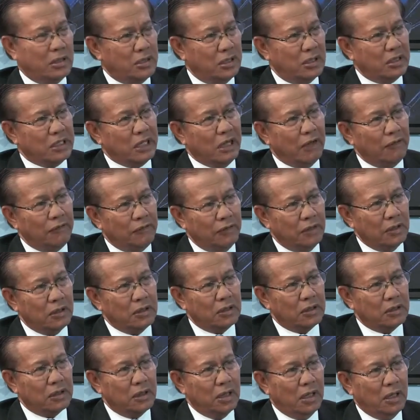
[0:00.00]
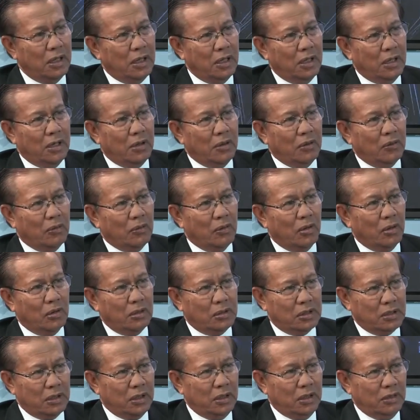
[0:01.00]
research efforts
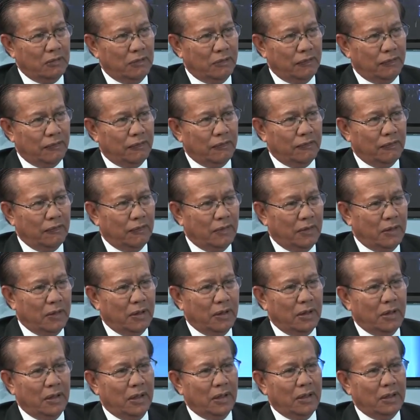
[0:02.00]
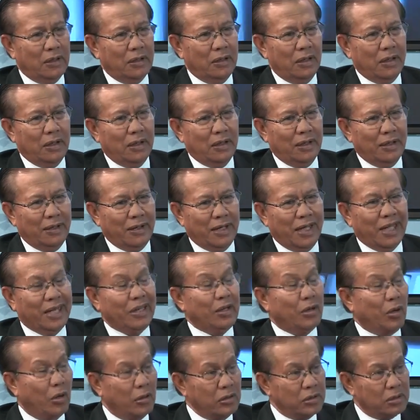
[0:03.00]
was an uh, uh,
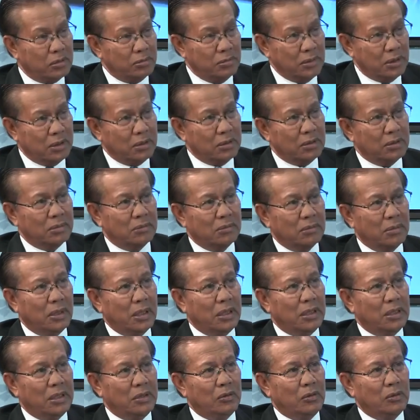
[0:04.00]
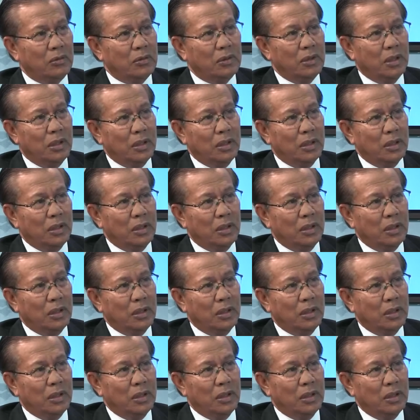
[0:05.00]
endorsement by the